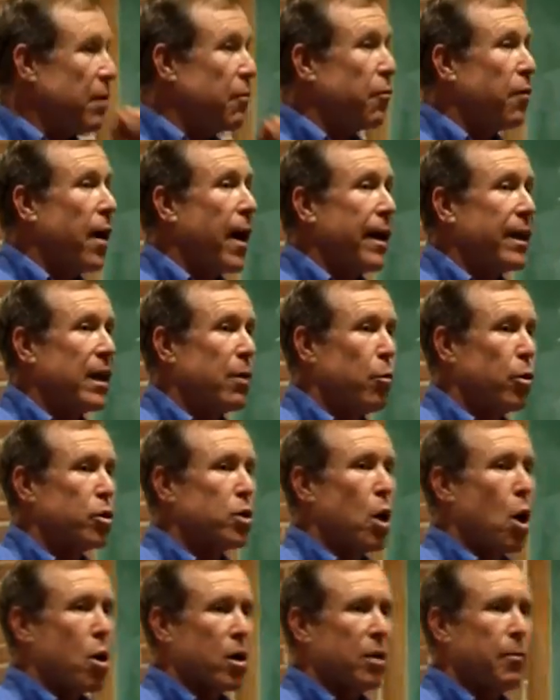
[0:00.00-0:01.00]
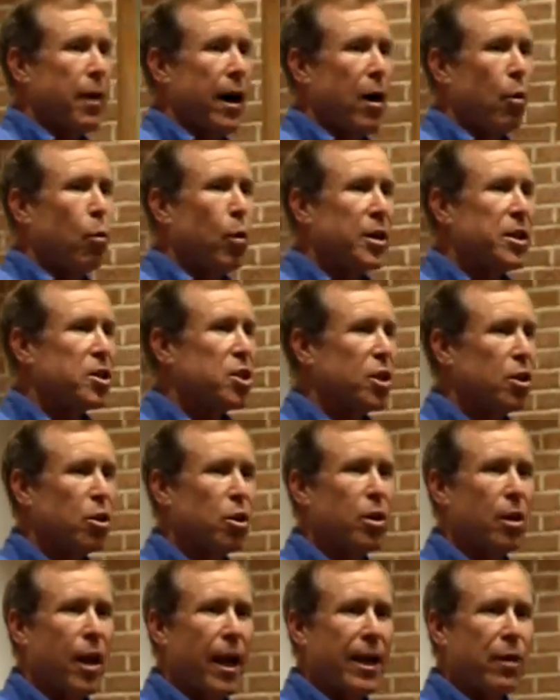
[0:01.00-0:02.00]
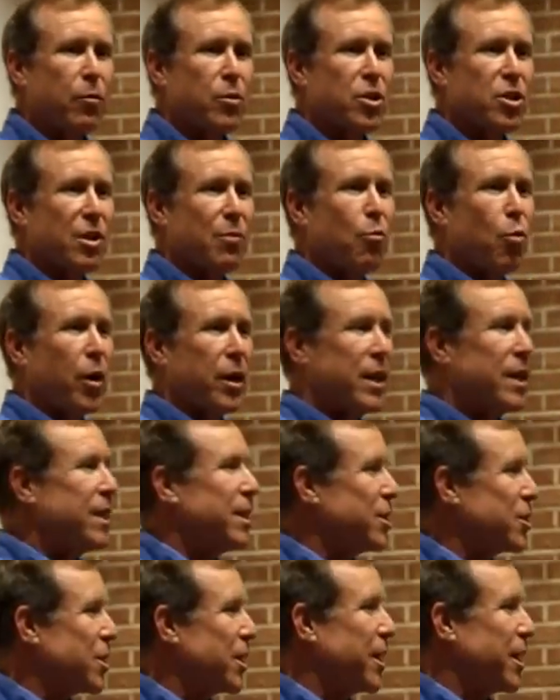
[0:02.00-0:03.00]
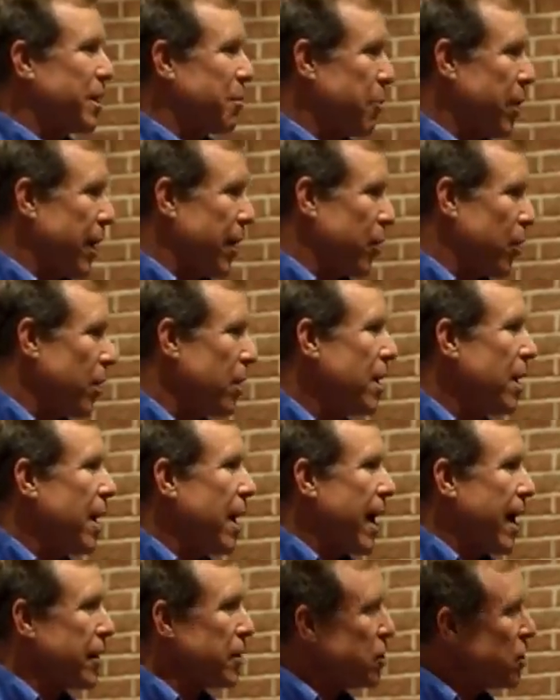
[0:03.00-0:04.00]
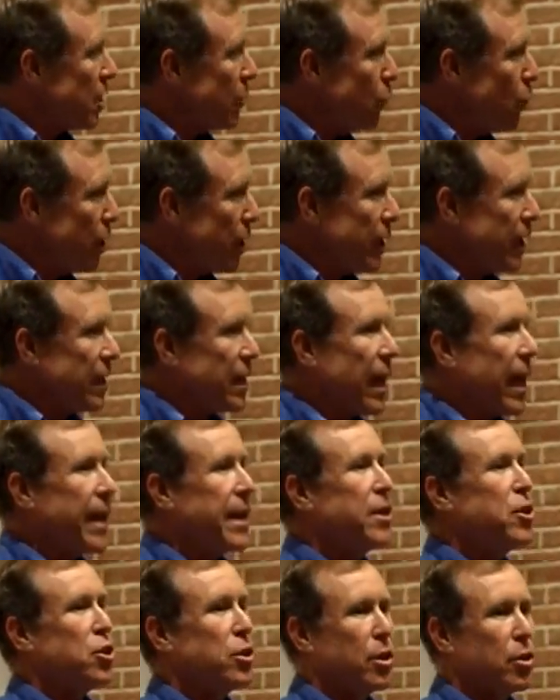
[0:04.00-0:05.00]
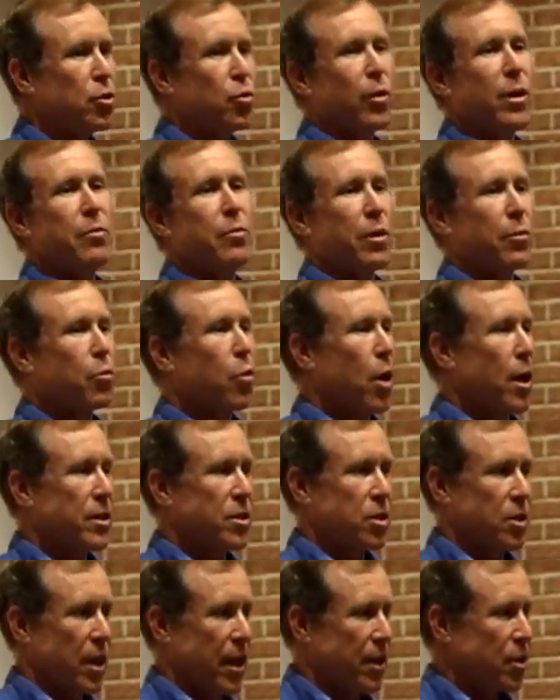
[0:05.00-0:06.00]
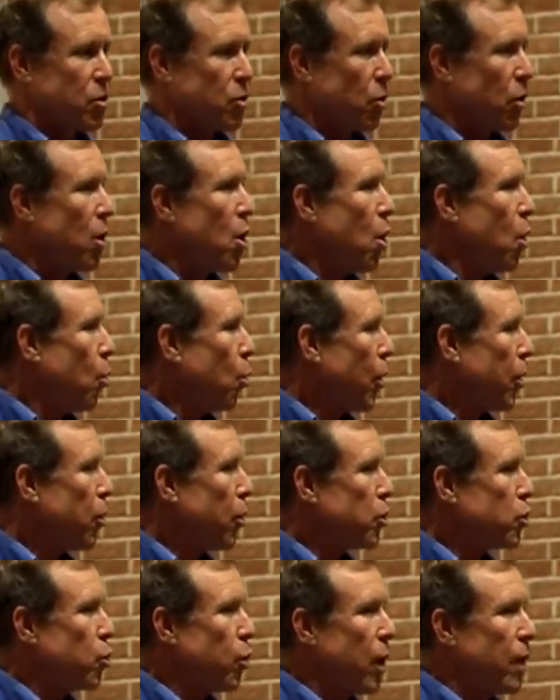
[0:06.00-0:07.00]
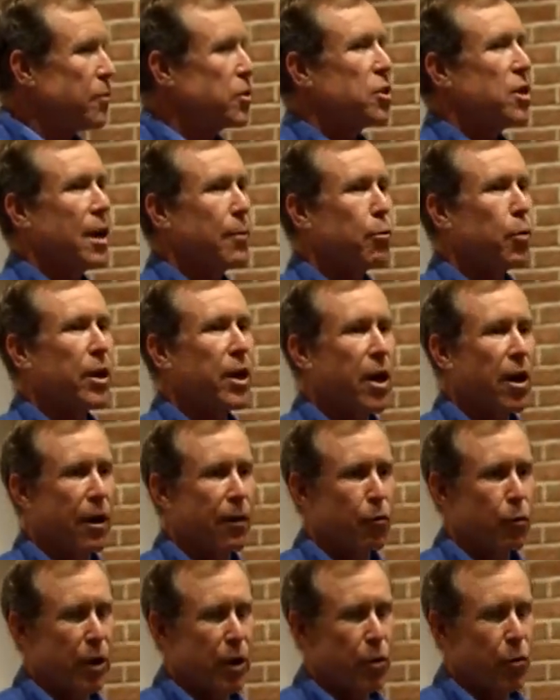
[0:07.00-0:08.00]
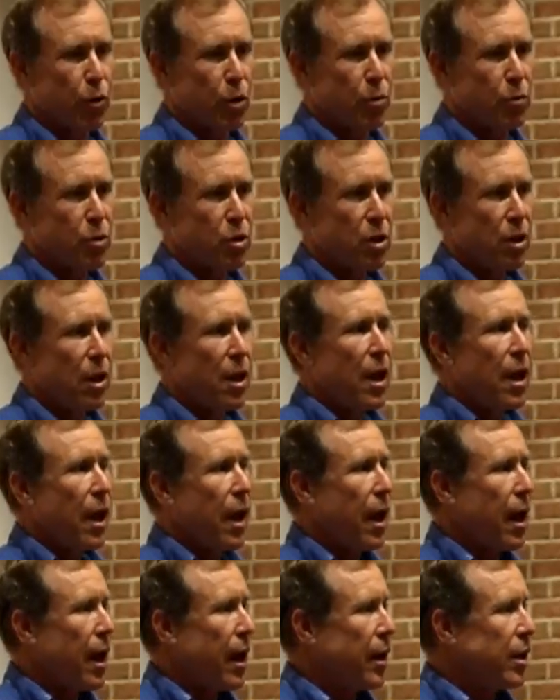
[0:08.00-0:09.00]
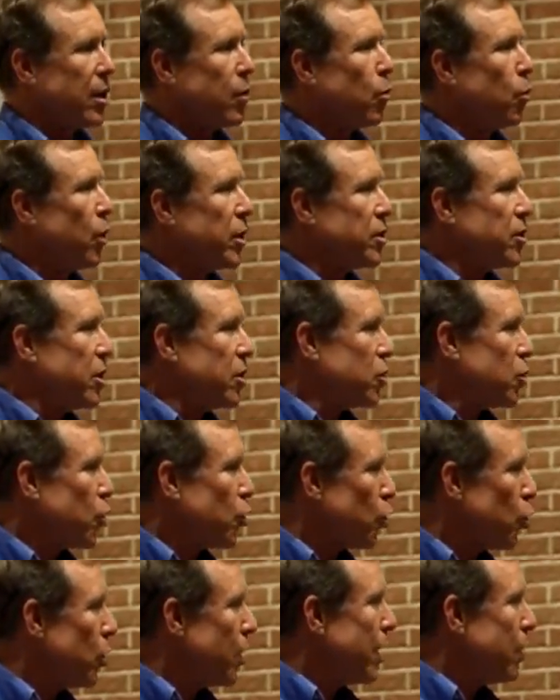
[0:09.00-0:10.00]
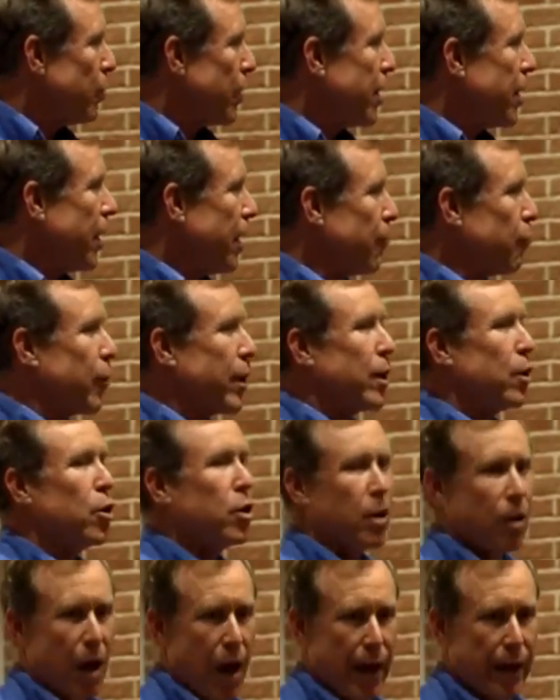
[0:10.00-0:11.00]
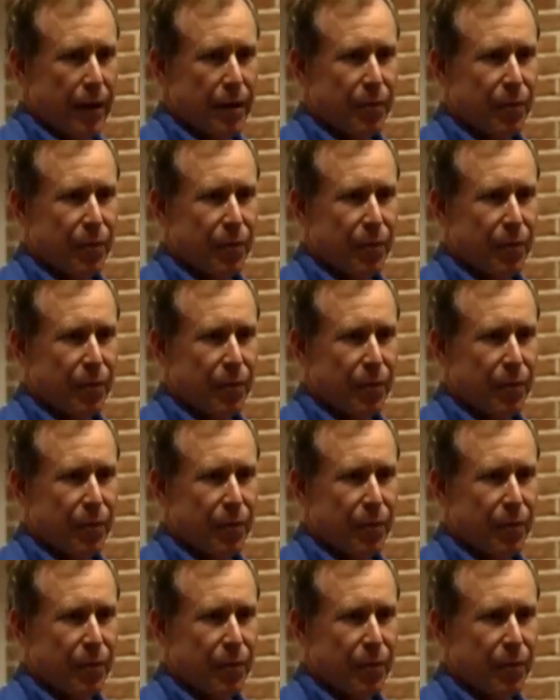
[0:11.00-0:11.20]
finally we'll talk about what does it look like when someone is getting better? How does someone engage in a treatment process? Or what are 12-step recovery groups? And what does early recovery look like?